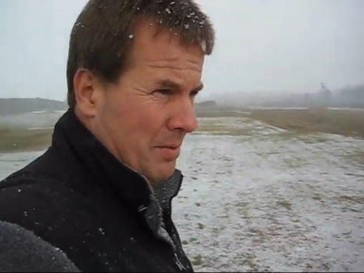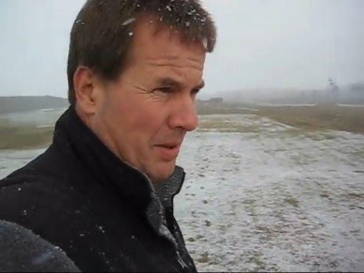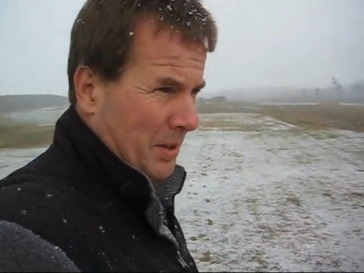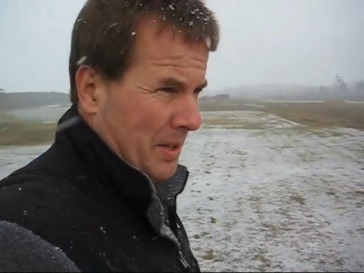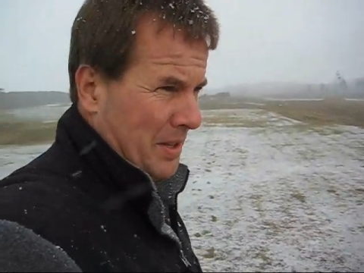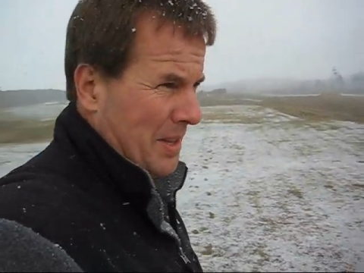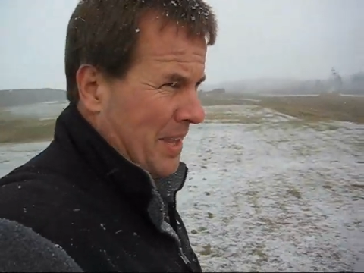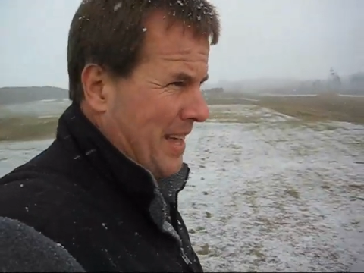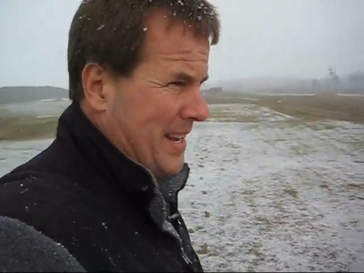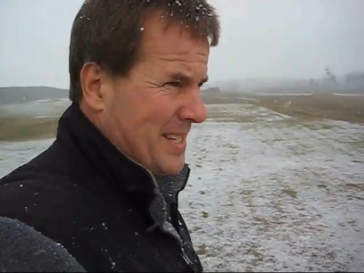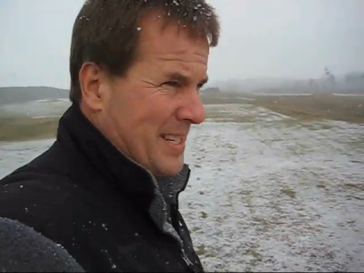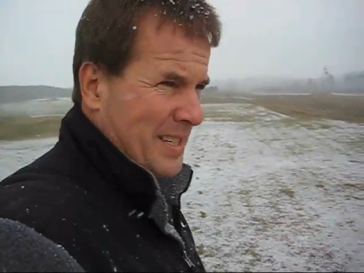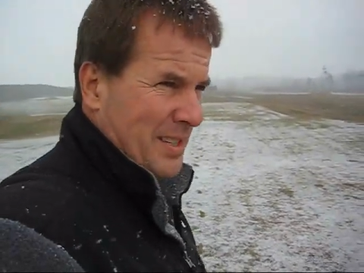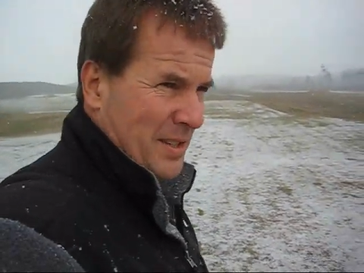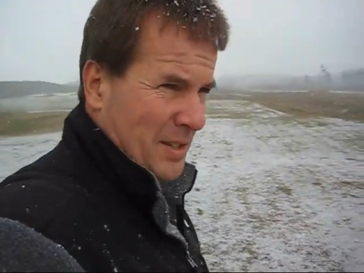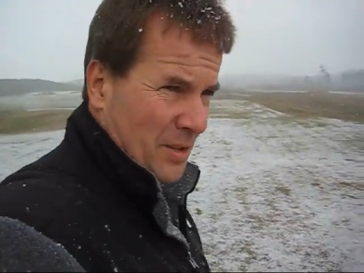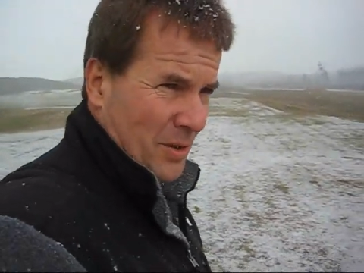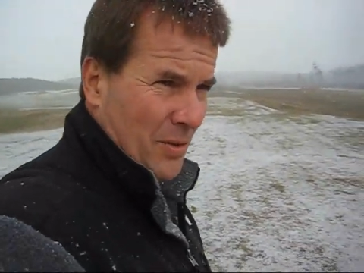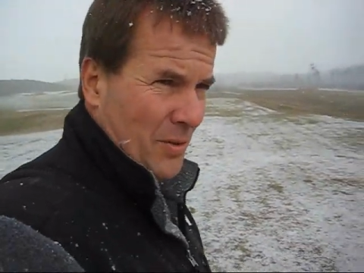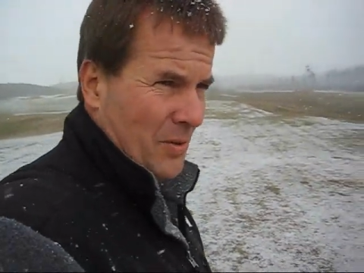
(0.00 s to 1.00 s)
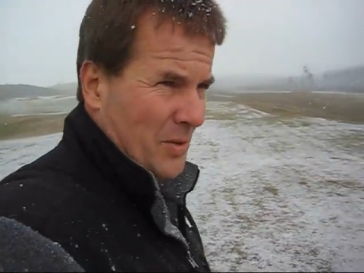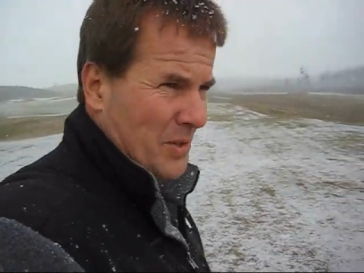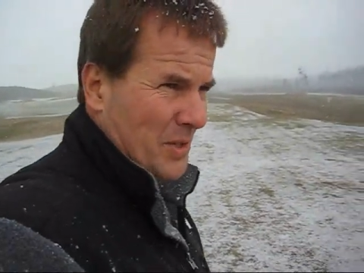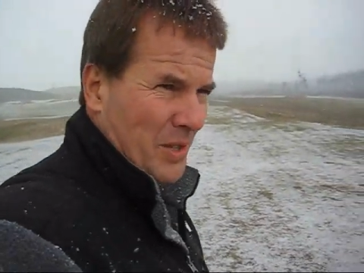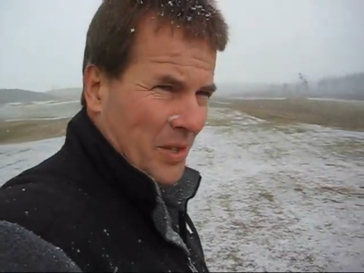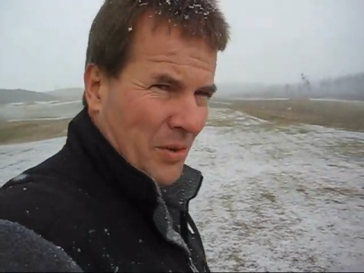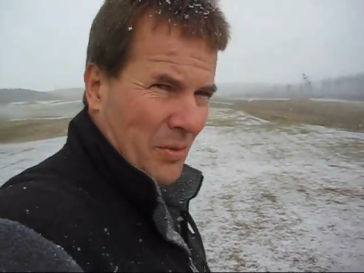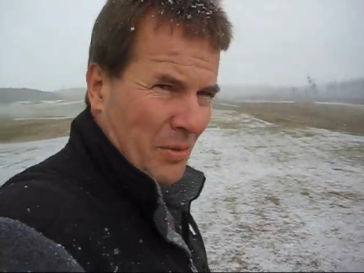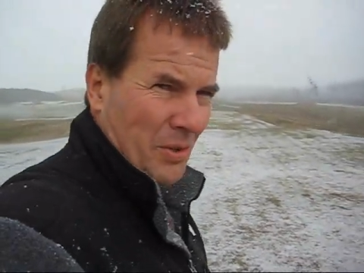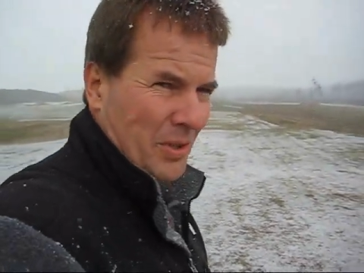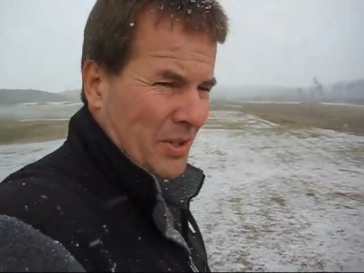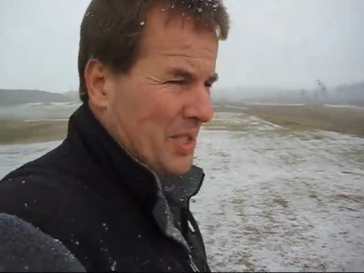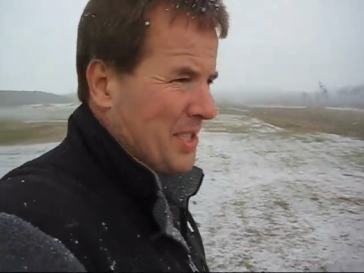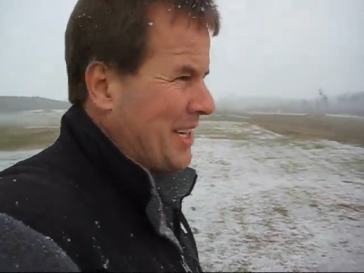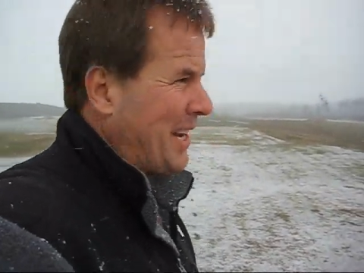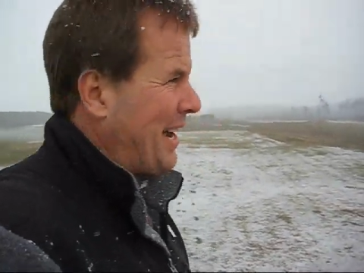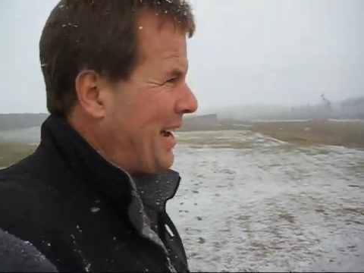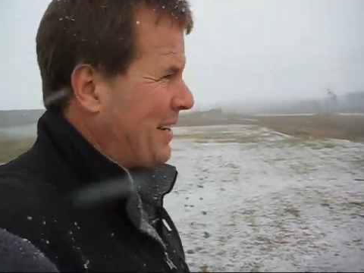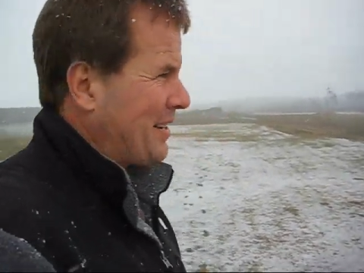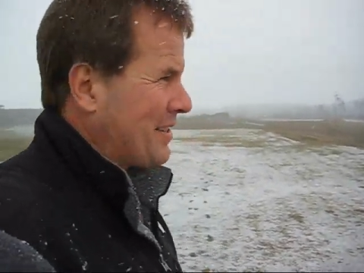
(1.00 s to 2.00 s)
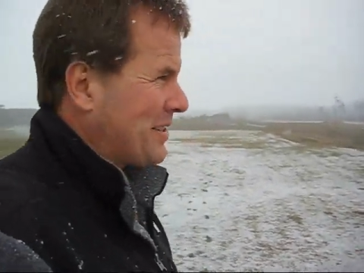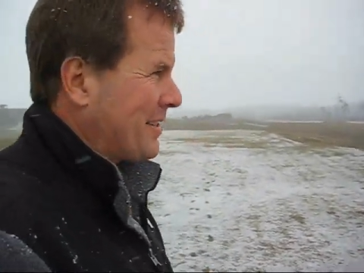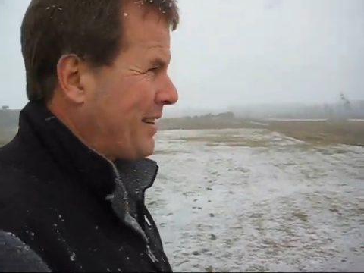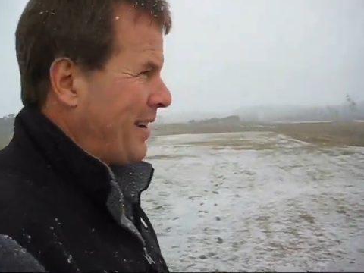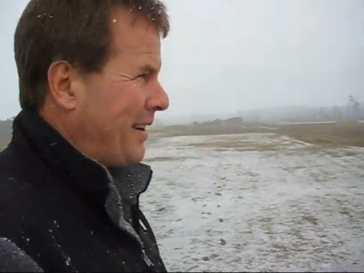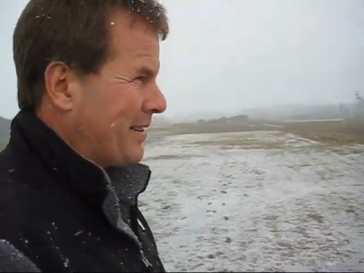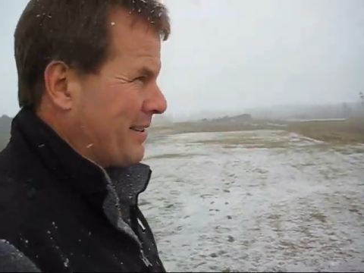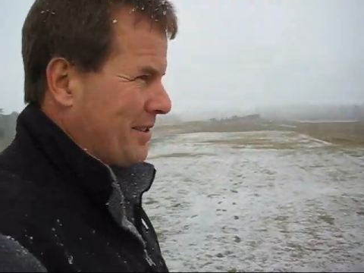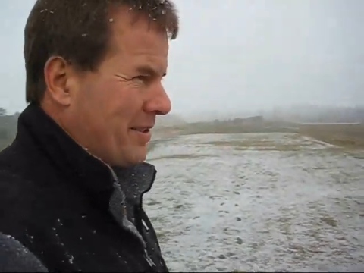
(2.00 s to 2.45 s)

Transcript: but with lots of dunes, you know, real Scottish style.